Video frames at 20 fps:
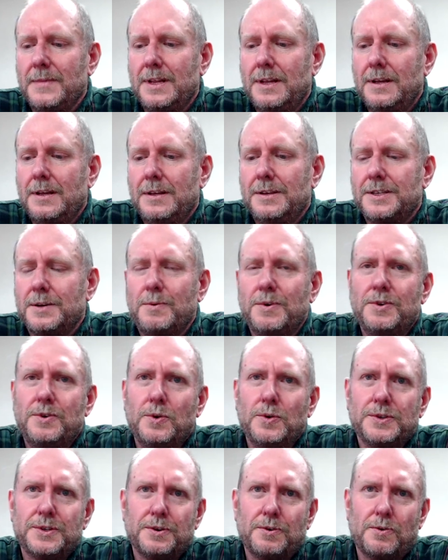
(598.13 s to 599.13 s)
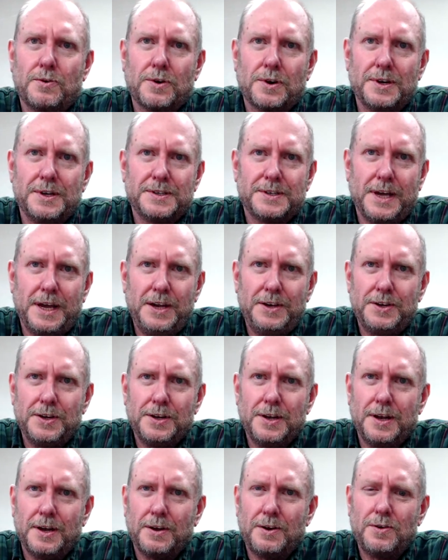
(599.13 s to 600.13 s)
someone knows an organization,
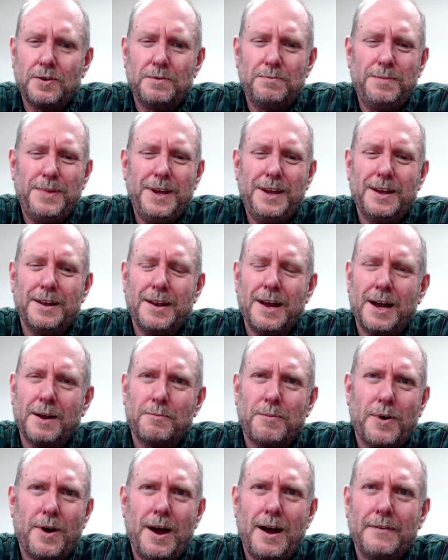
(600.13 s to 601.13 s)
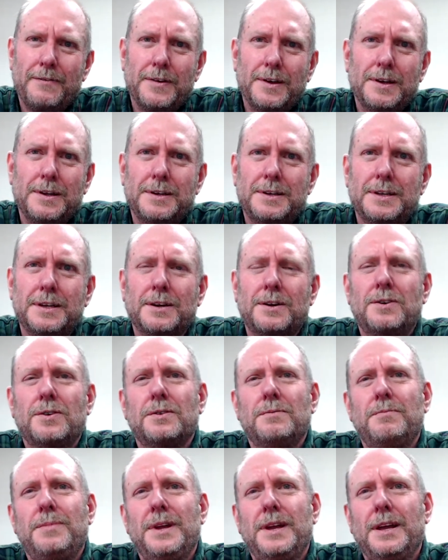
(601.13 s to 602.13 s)
and it could be a nonprofit, it
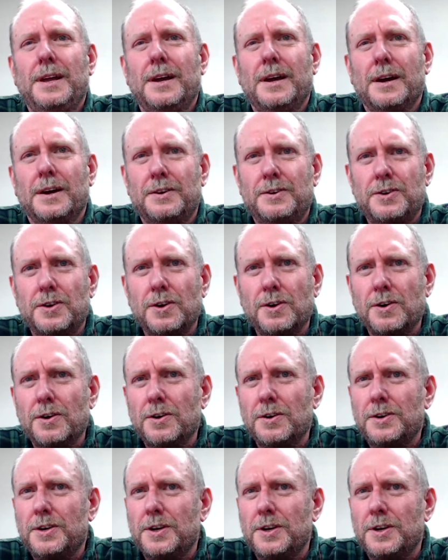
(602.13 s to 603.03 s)
could be a church, it